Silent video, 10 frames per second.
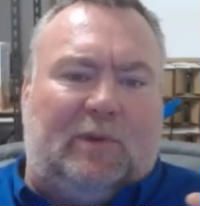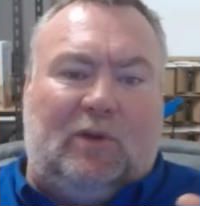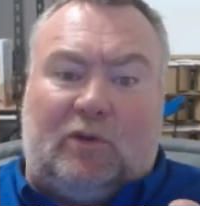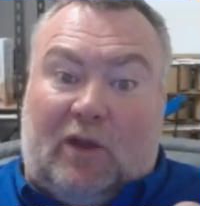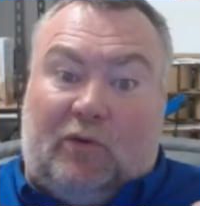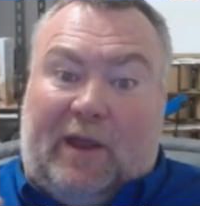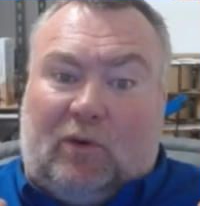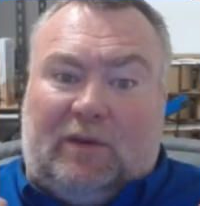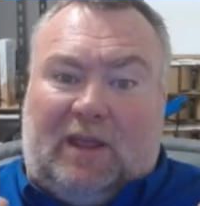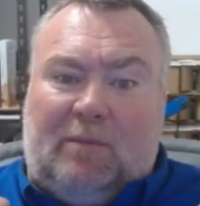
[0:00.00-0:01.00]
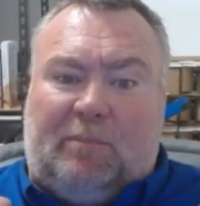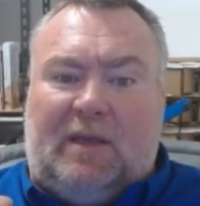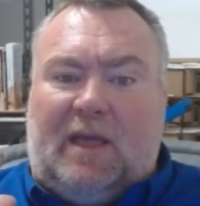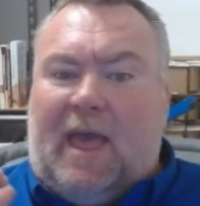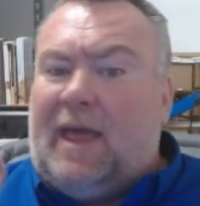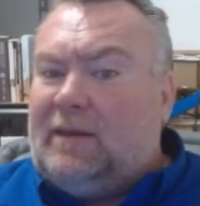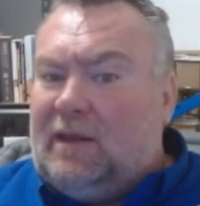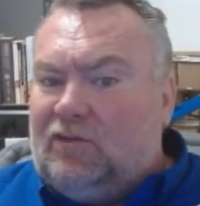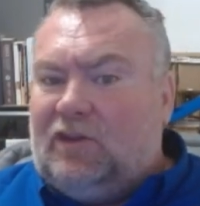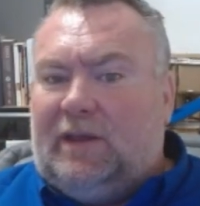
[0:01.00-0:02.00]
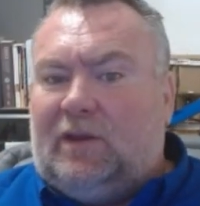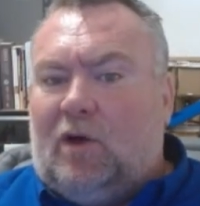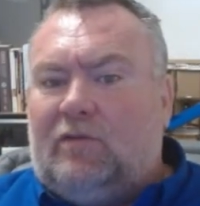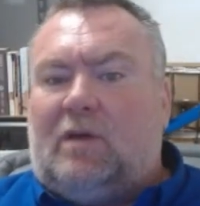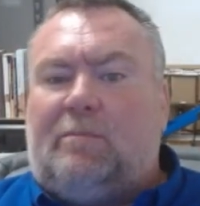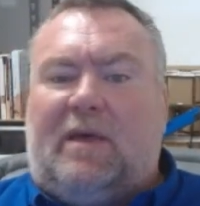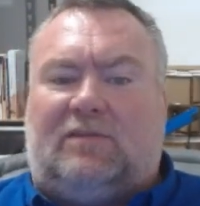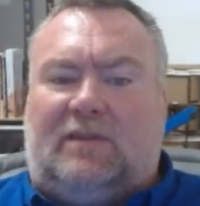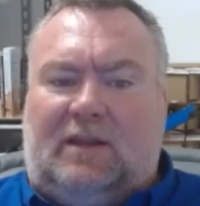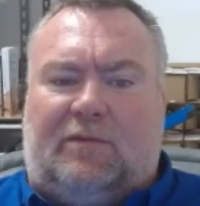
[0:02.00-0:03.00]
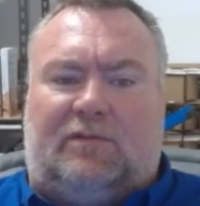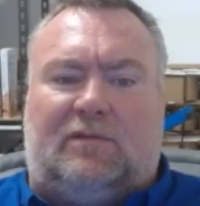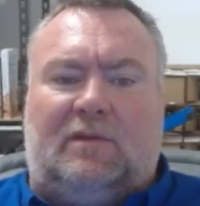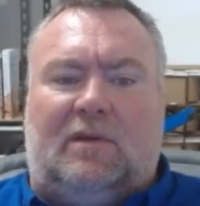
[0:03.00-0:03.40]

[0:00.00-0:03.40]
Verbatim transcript: We looked at record keeping and engineered overcapacity lifts.